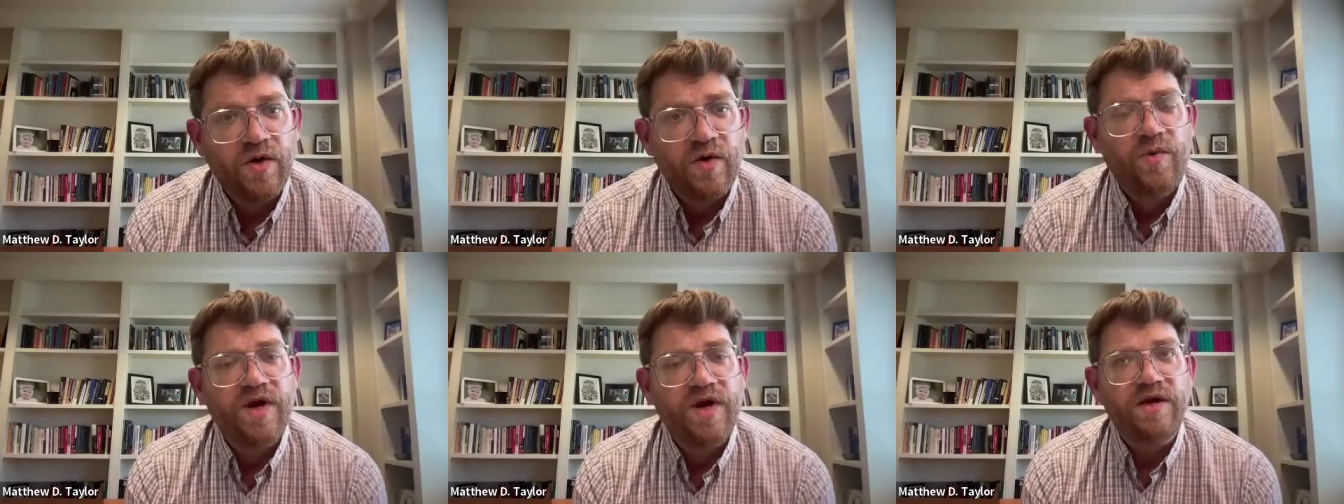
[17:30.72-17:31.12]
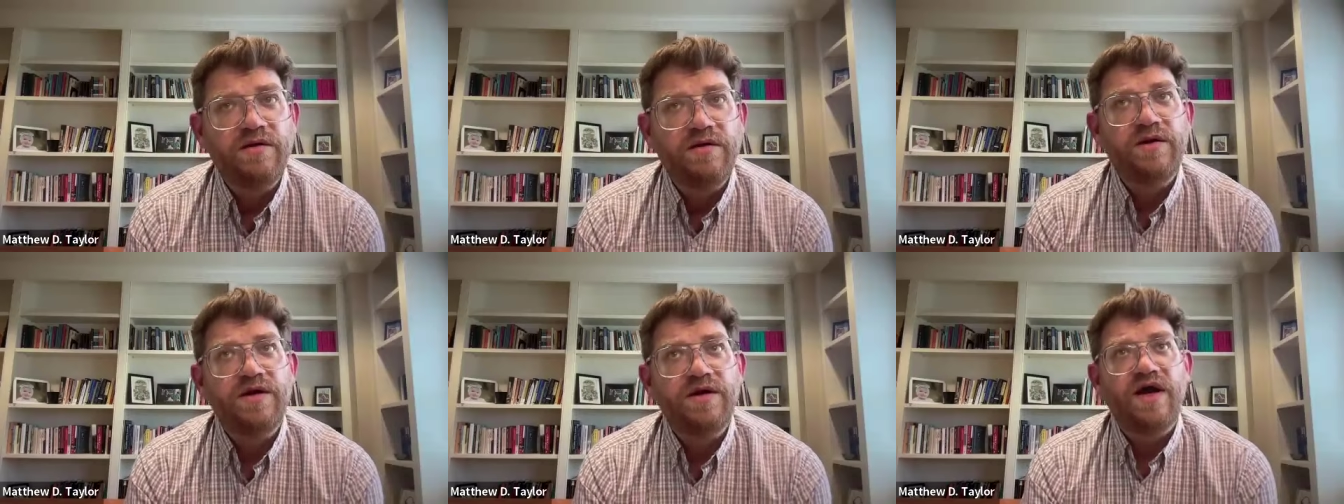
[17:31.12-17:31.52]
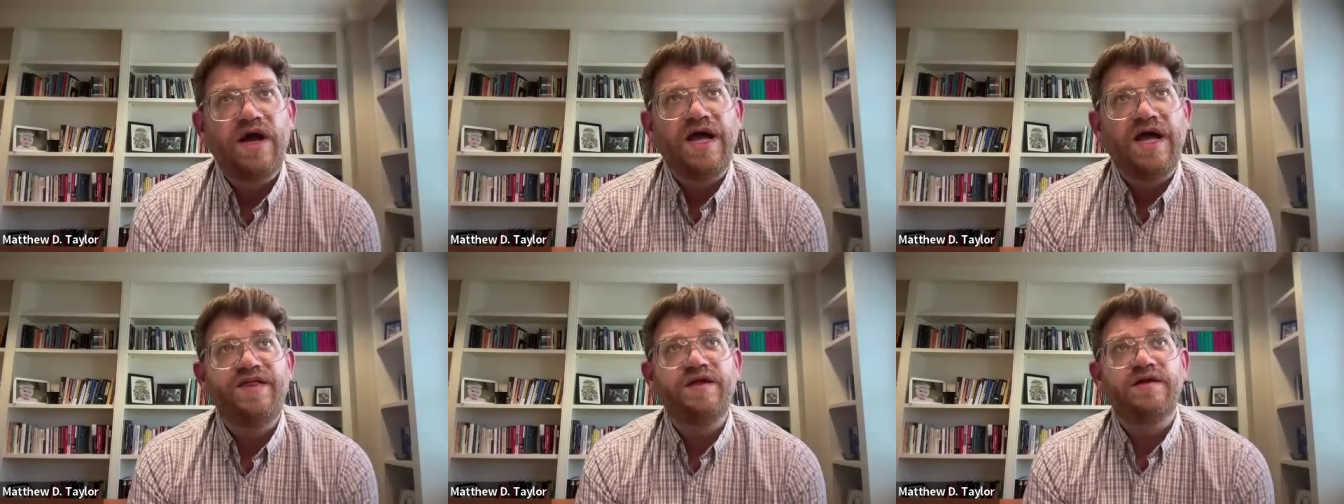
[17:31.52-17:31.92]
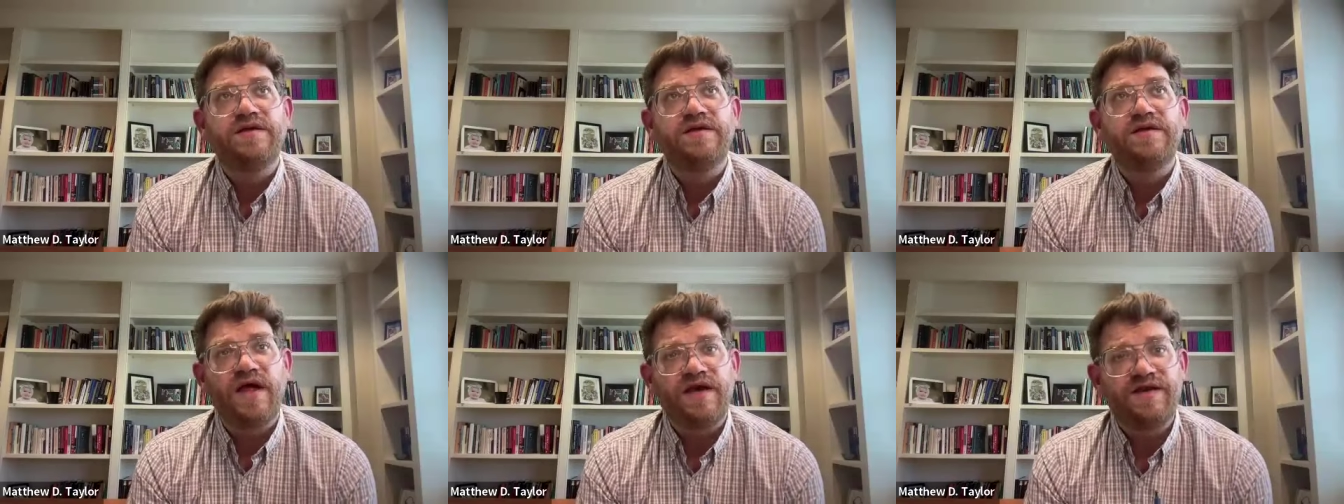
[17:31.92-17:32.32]
when I think a
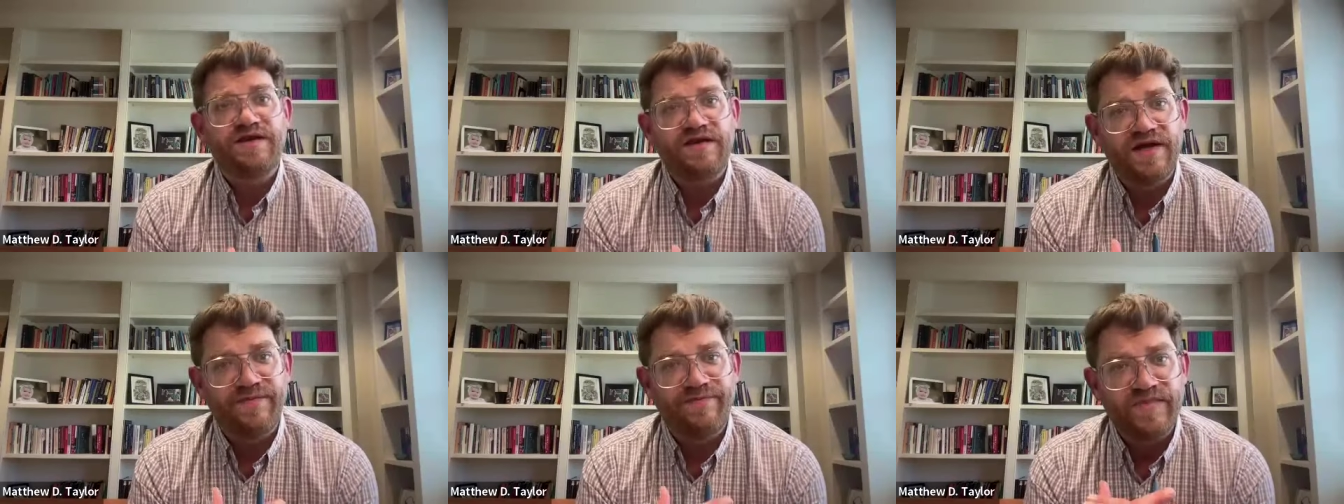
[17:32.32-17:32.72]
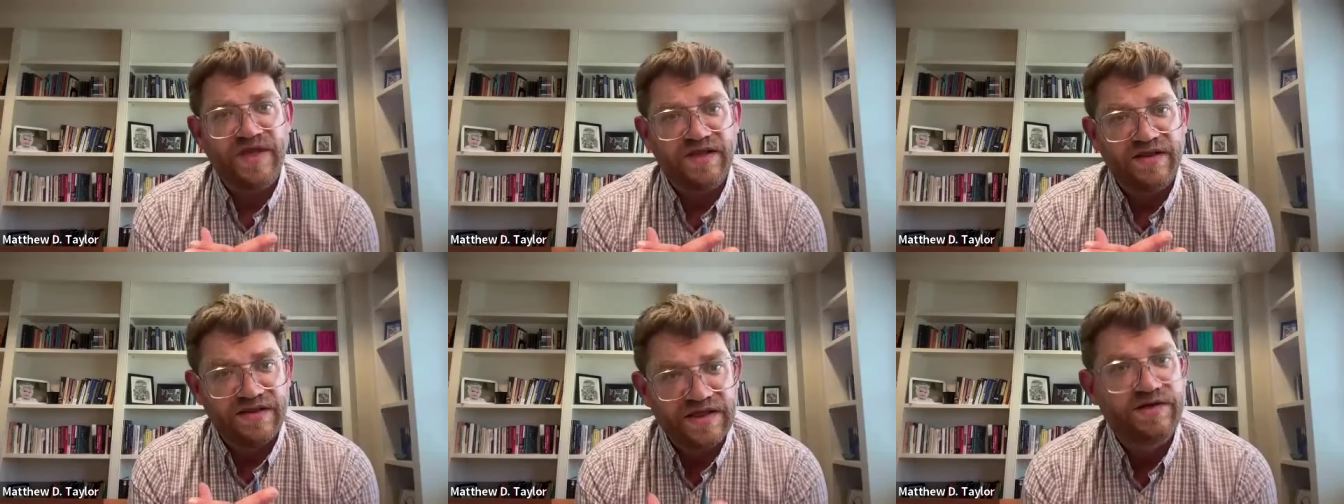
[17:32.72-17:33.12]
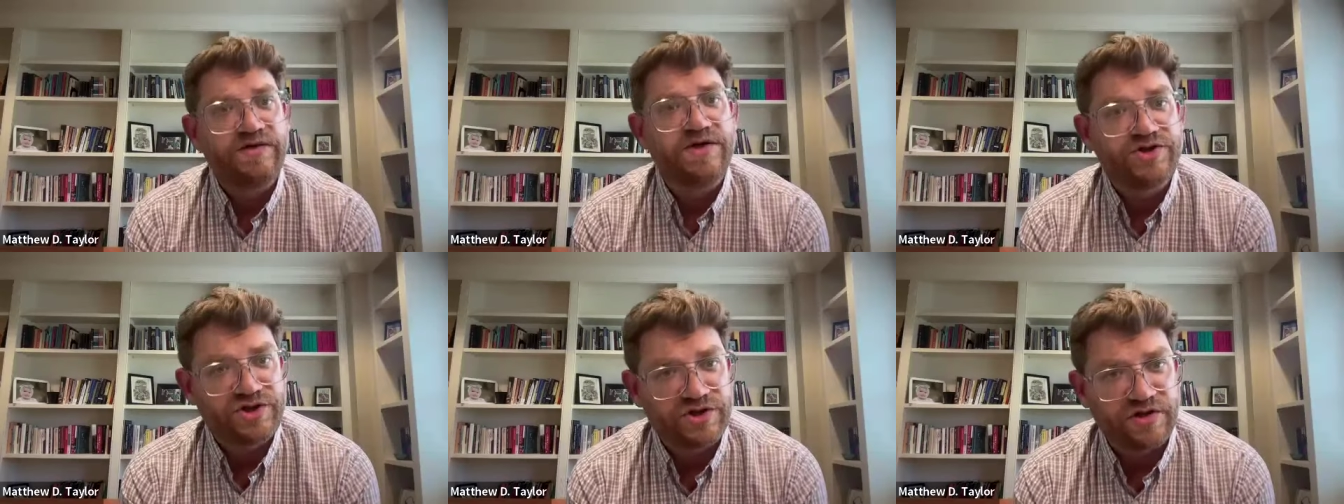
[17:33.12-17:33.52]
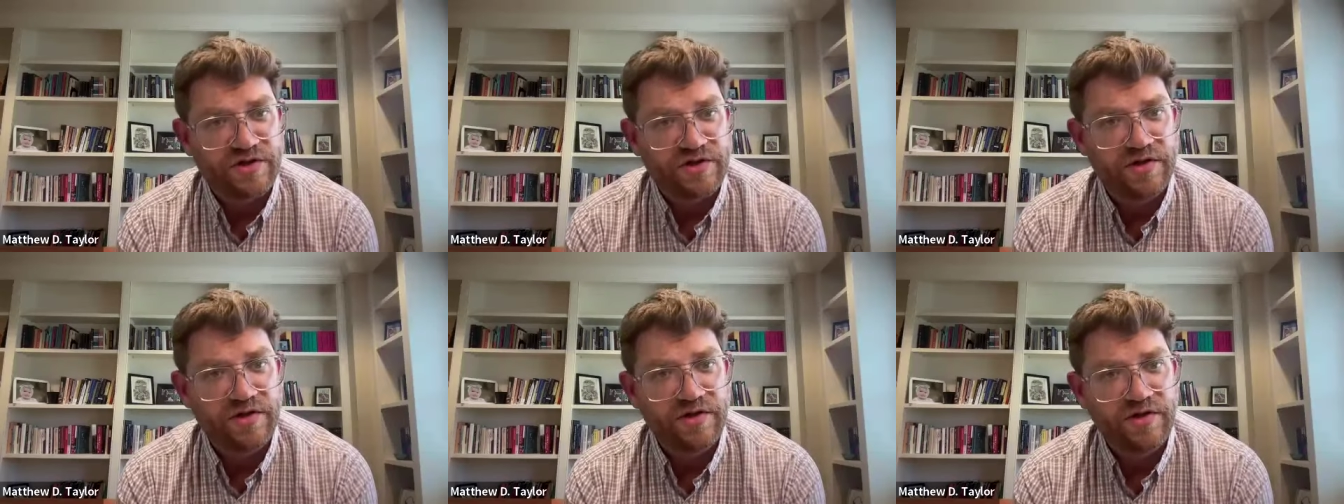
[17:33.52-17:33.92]
lot of the, the
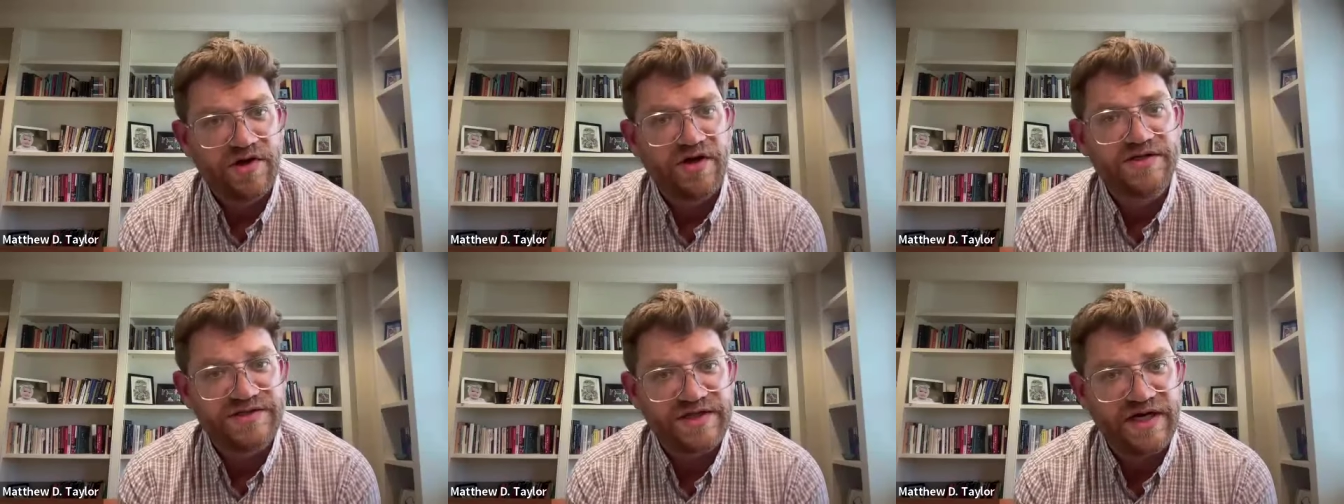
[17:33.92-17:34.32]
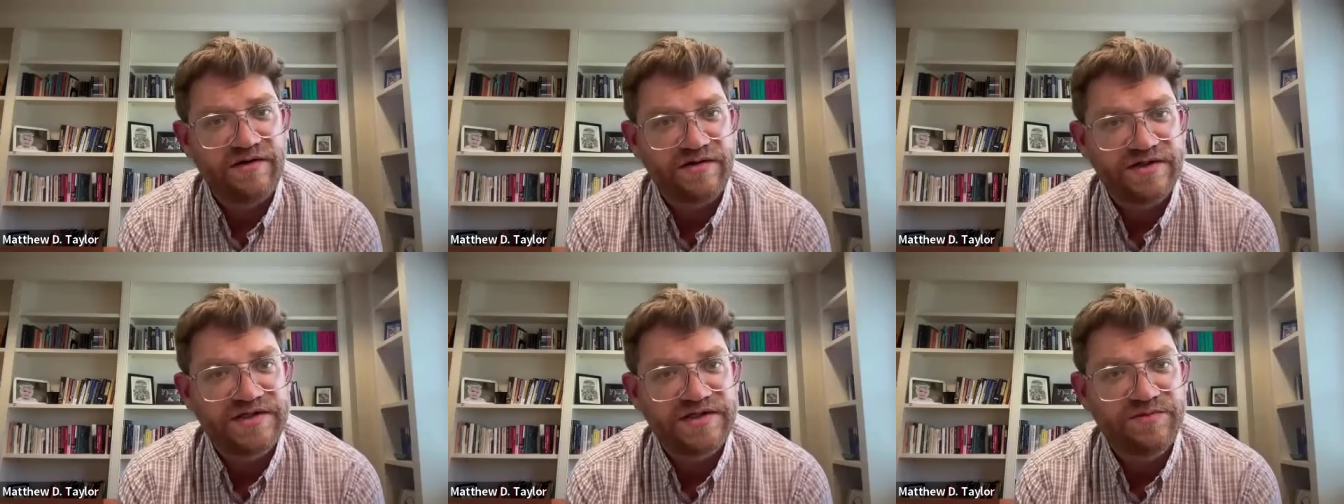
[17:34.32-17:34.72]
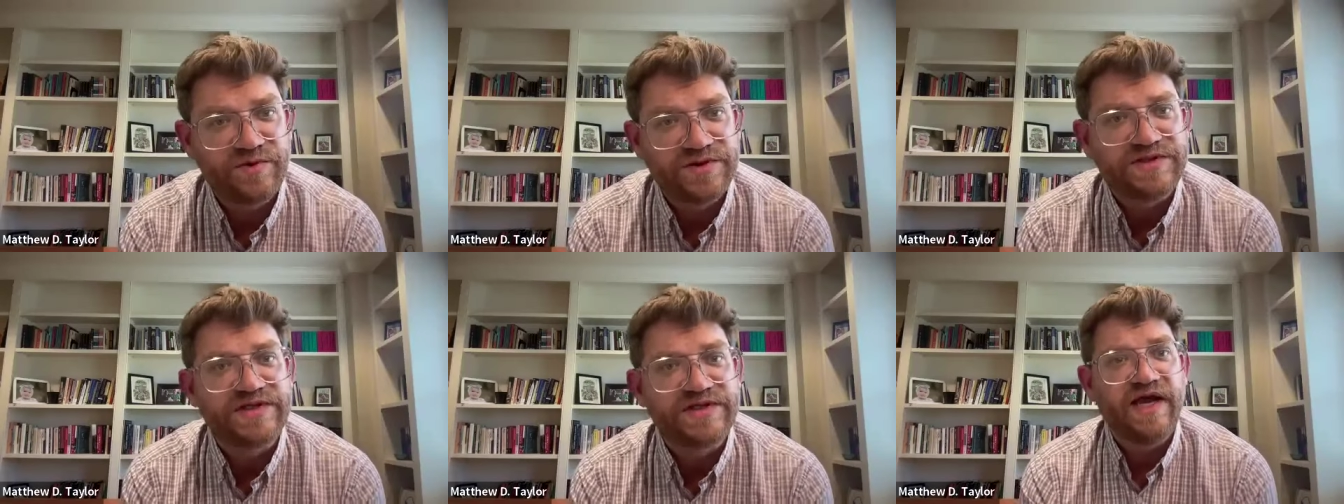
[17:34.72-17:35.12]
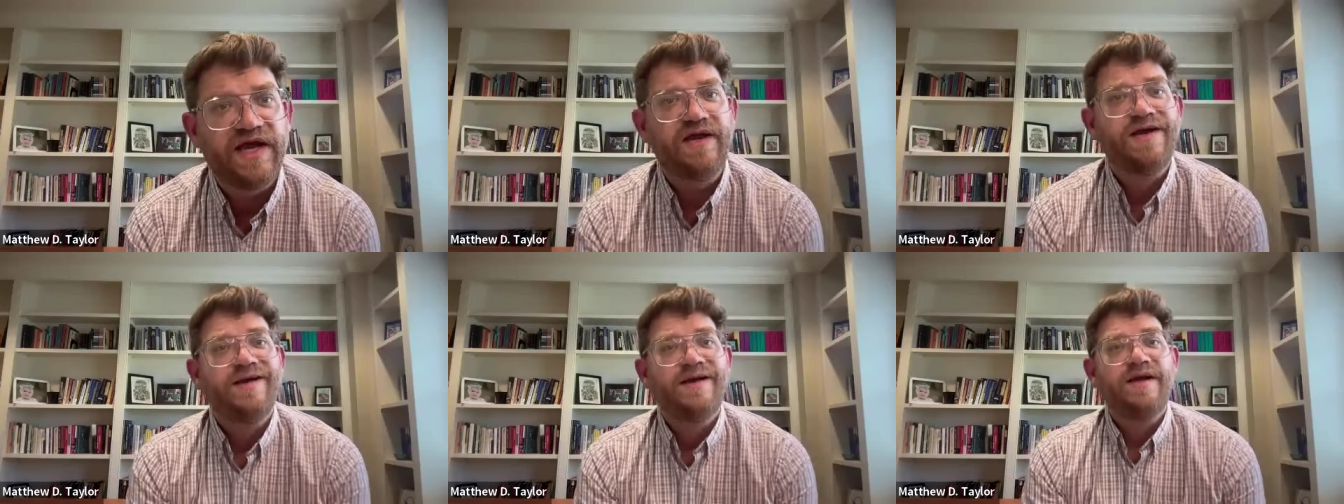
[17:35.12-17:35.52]
literature on terrorism would
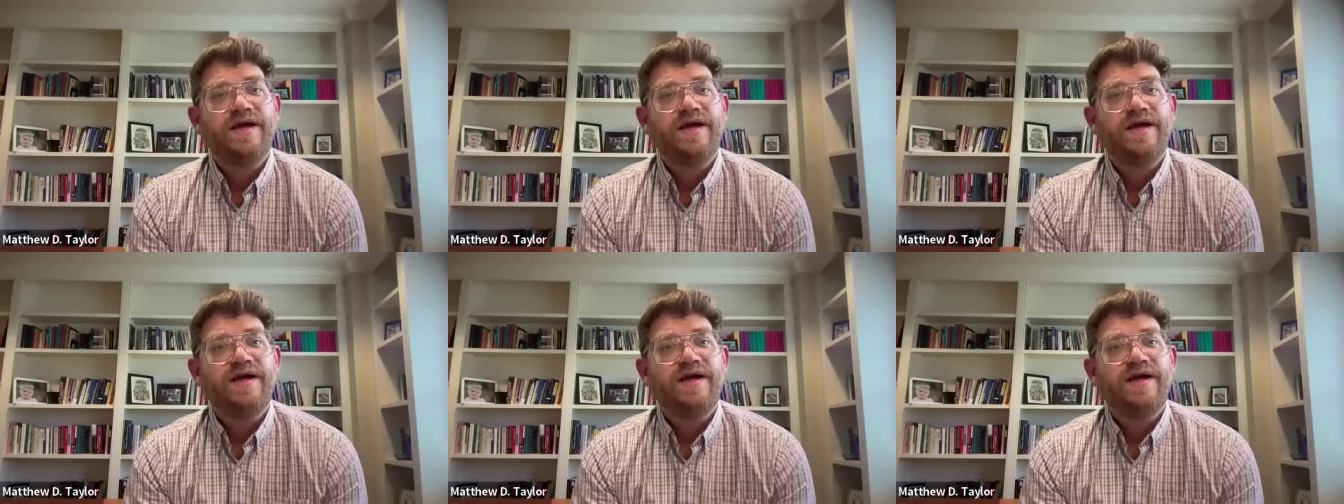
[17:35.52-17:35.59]
say,